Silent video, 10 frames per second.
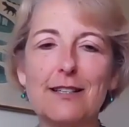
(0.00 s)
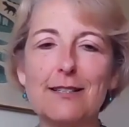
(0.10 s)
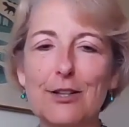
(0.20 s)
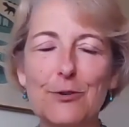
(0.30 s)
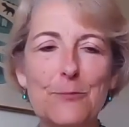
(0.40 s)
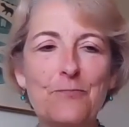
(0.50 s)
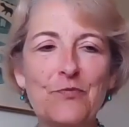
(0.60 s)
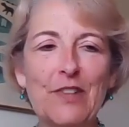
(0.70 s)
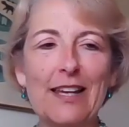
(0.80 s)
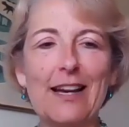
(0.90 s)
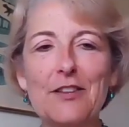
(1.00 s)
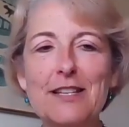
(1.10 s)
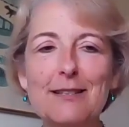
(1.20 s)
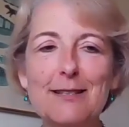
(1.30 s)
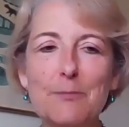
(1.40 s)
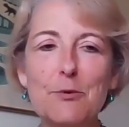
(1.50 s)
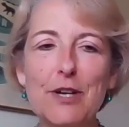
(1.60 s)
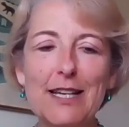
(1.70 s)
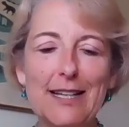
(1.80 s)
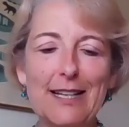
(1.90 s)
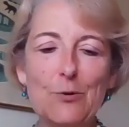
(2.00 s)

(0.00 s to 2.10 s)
So yeah, I think in summary,